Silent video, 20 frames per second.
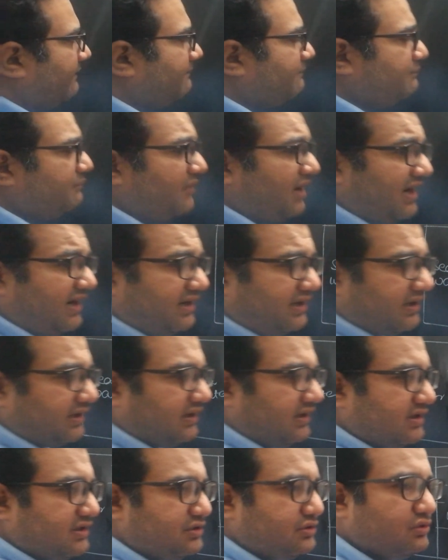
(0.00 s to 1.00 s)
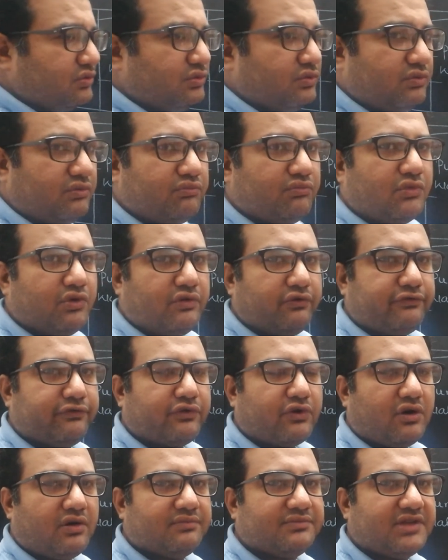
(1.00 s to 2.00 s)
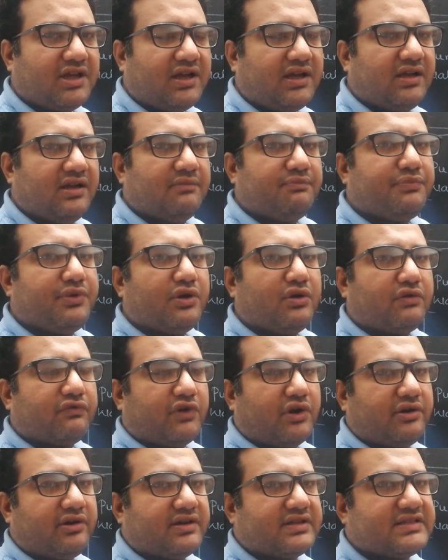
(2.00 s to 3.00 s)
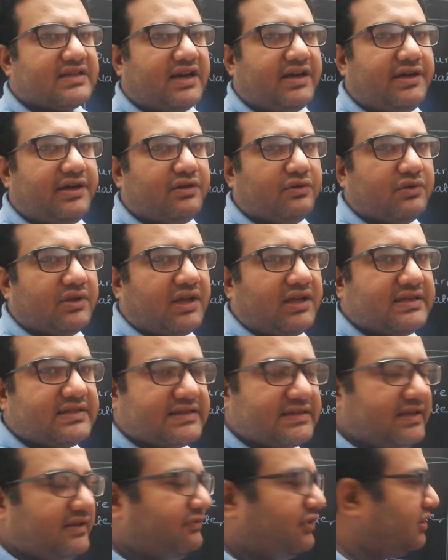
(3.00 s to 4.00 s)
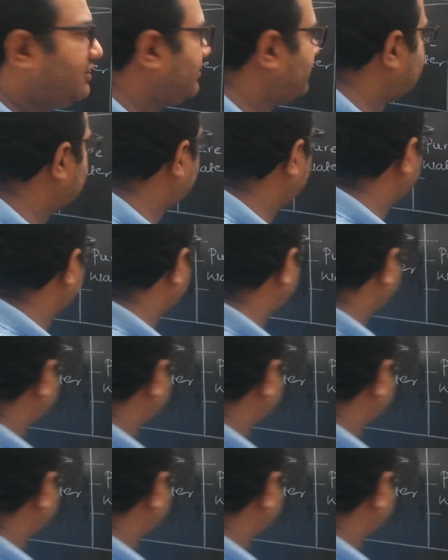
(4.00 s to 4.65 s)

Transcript: made to move from the pure water side to the seawater side,